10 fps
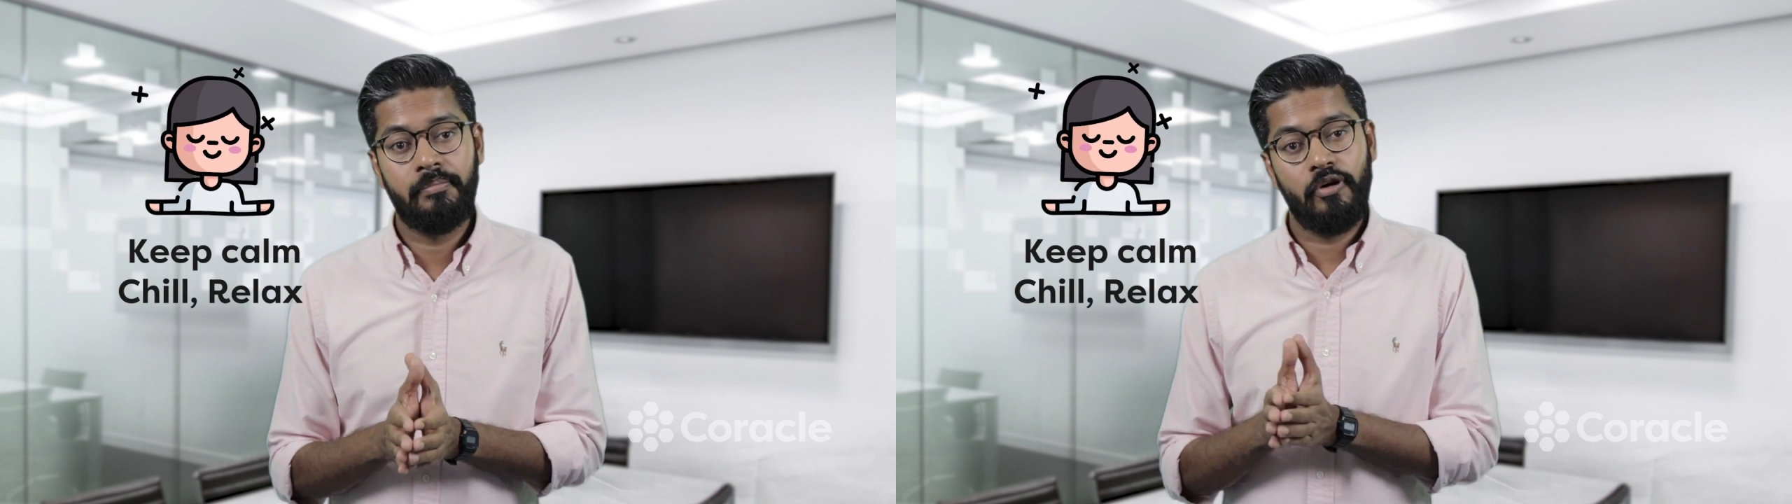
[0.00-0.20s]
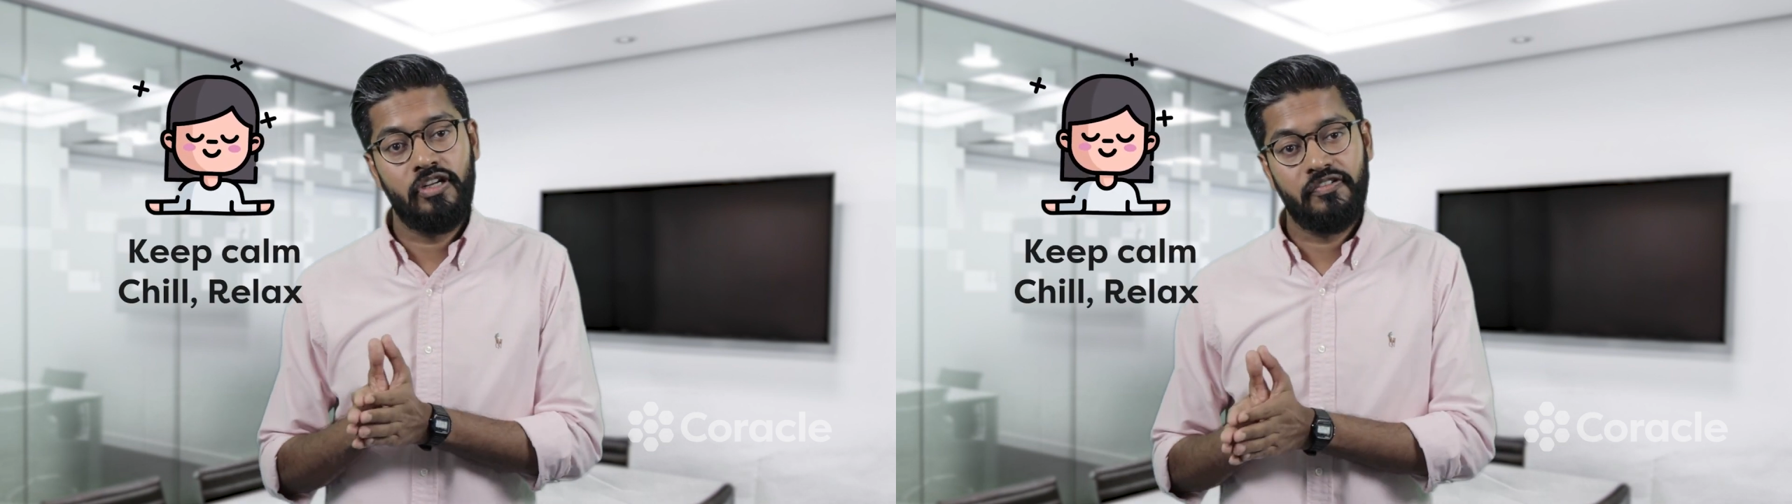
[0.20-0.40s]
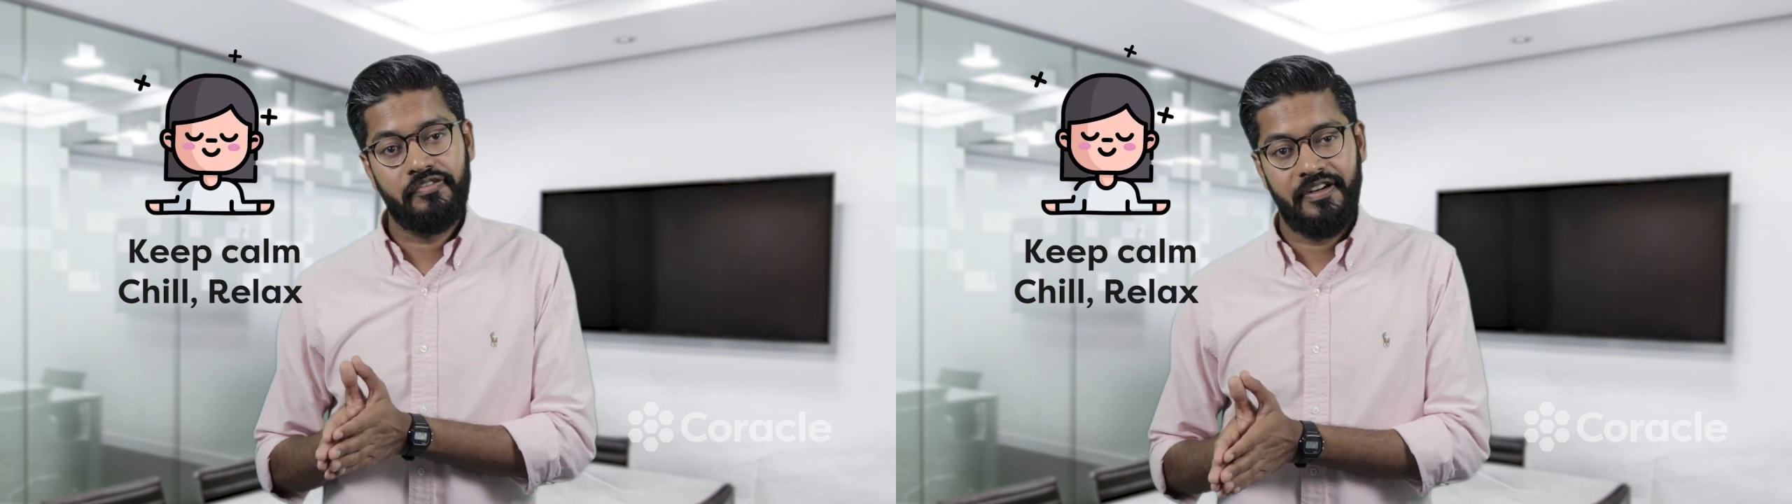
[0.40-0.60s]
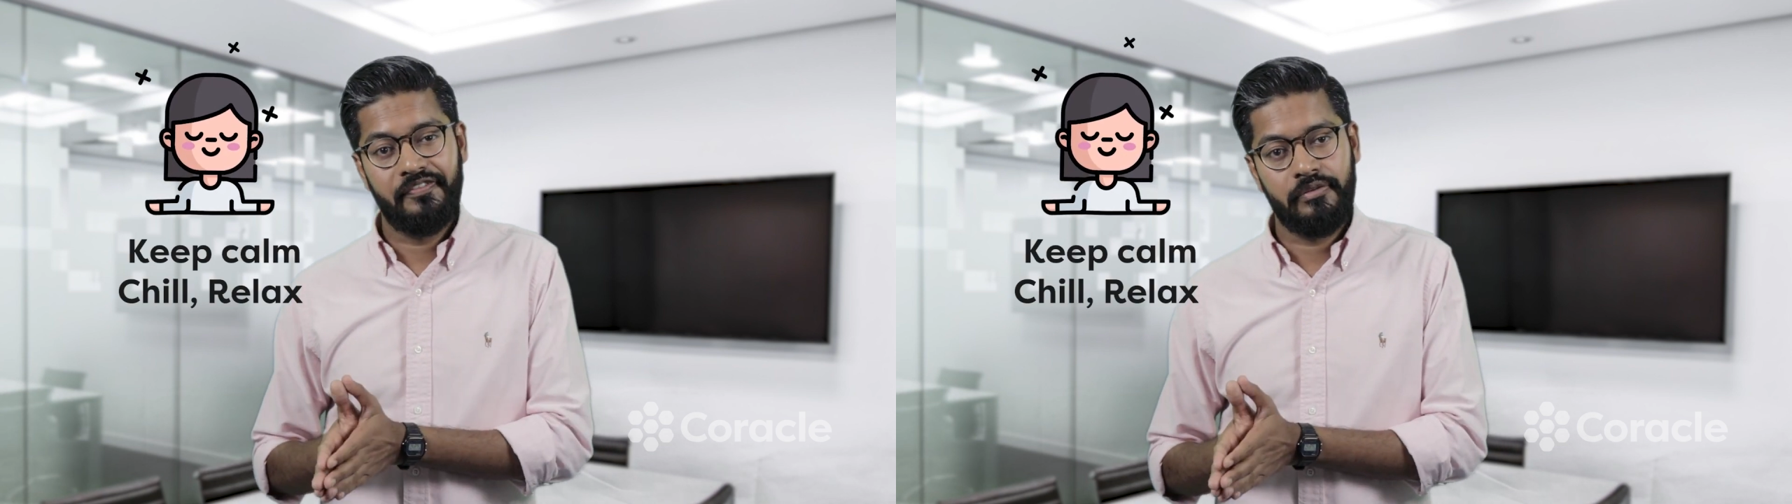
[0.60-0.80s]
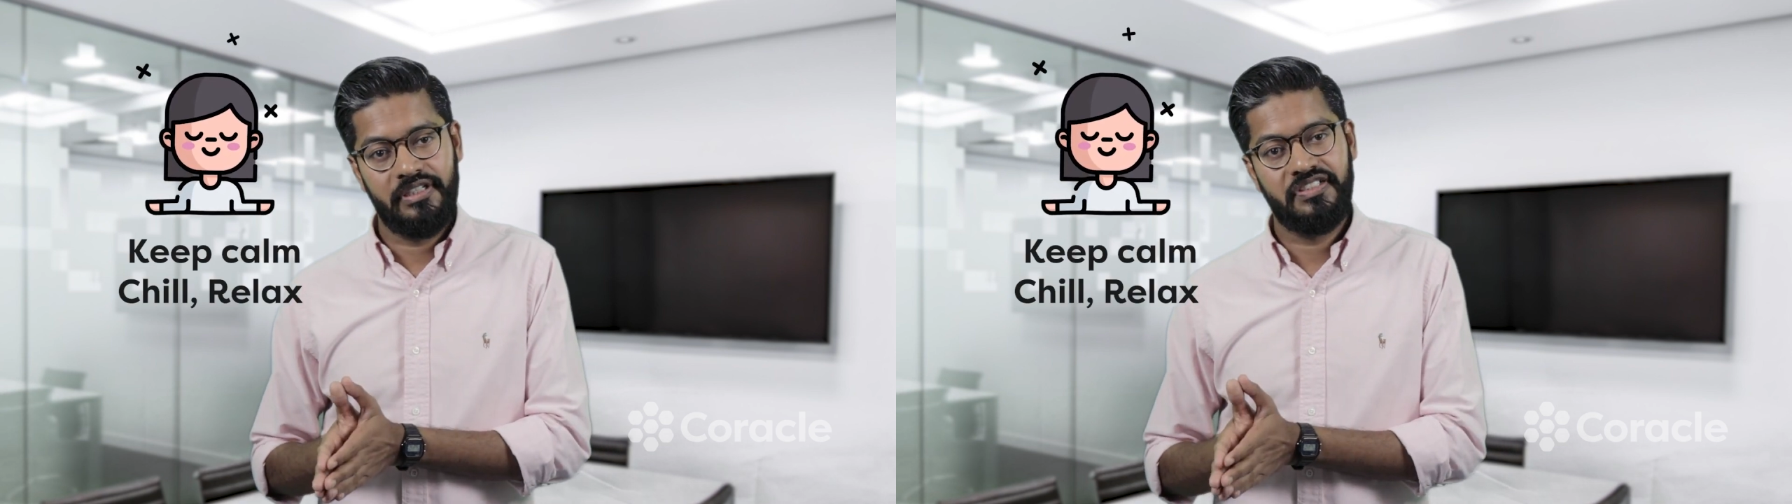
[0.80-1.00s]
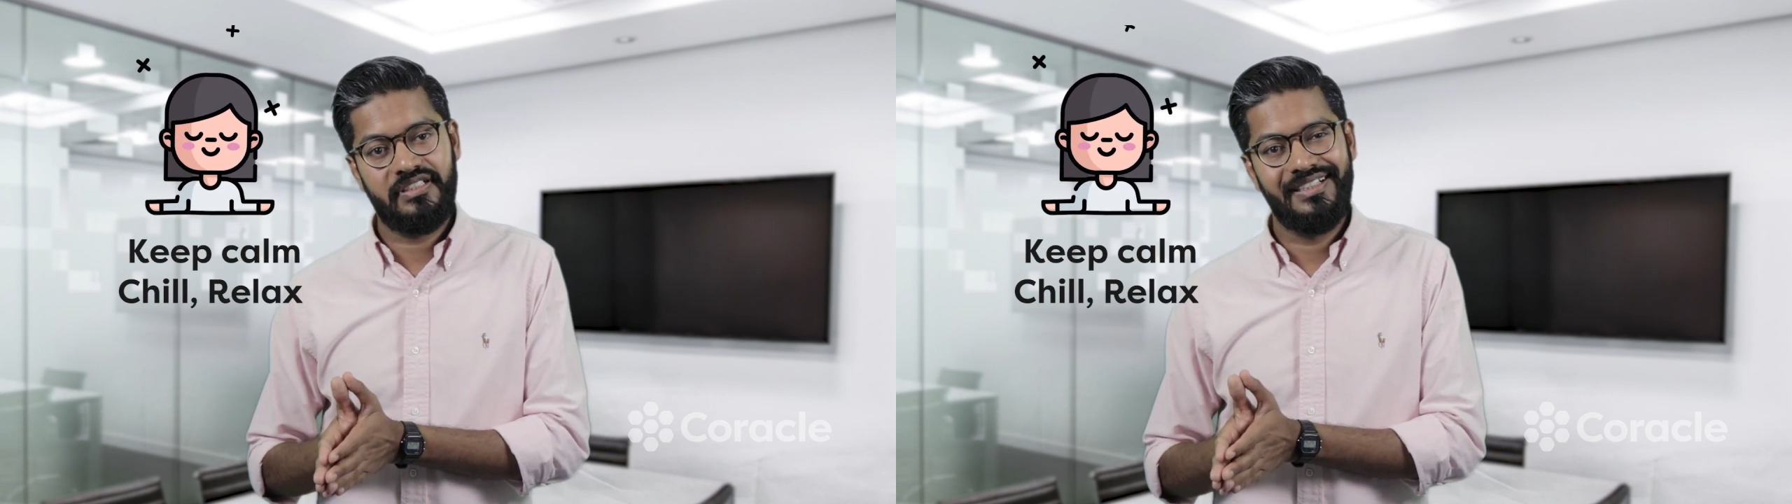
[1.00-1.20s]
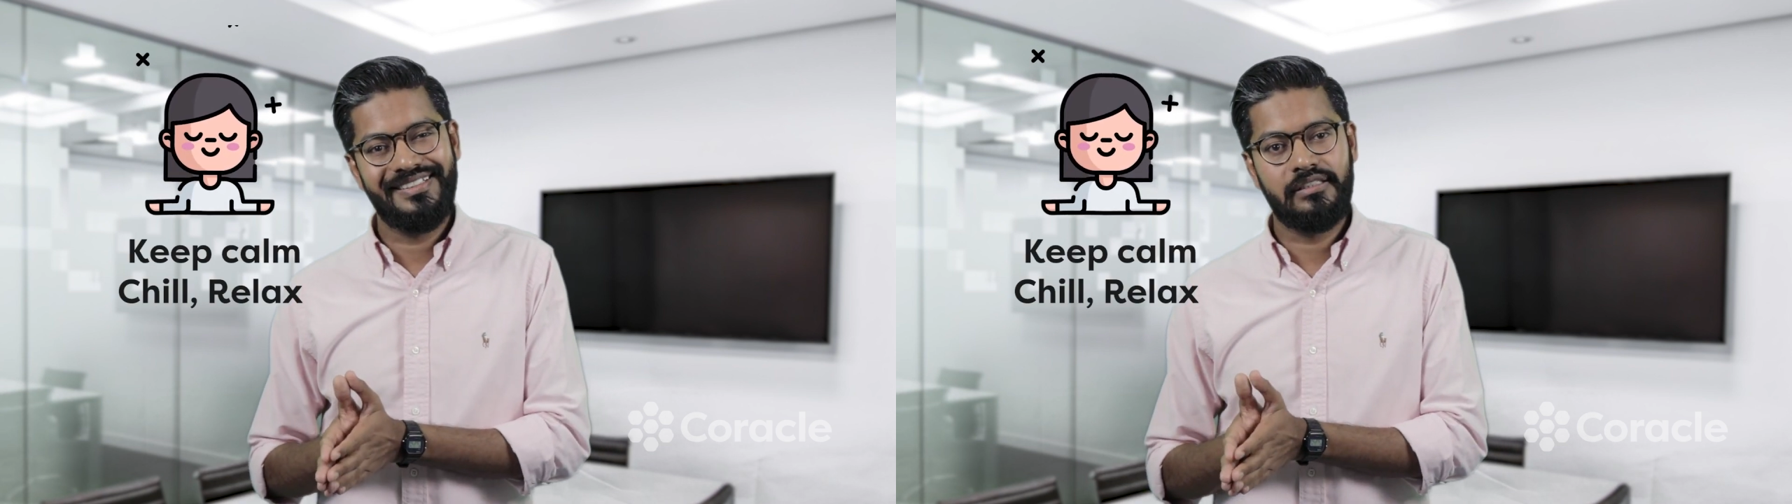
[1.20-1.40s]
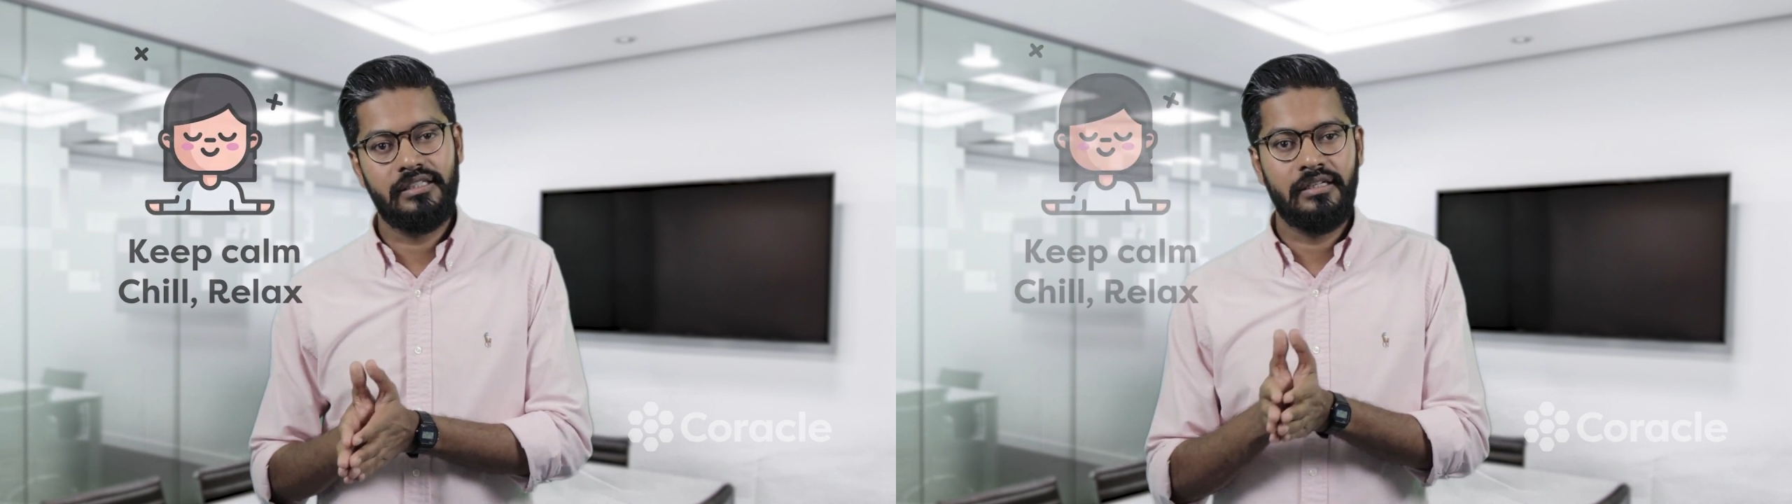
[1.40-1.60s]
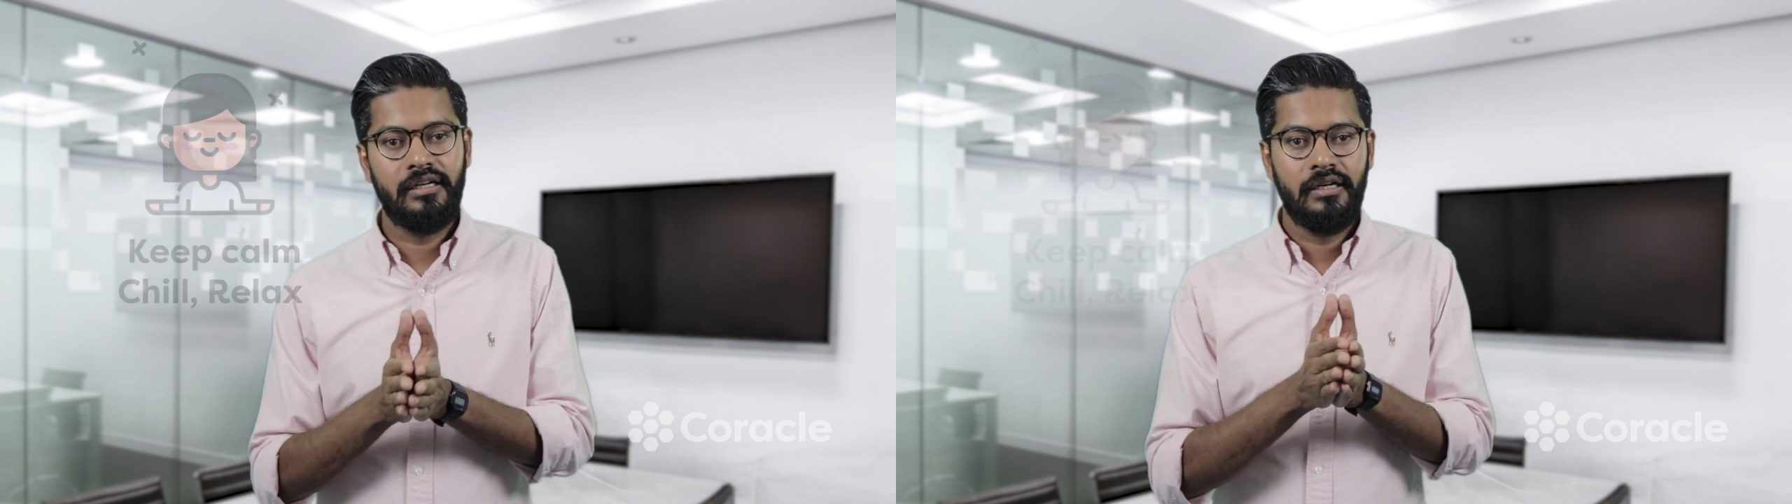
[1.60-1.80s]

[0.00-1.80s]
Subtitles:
point of reference is the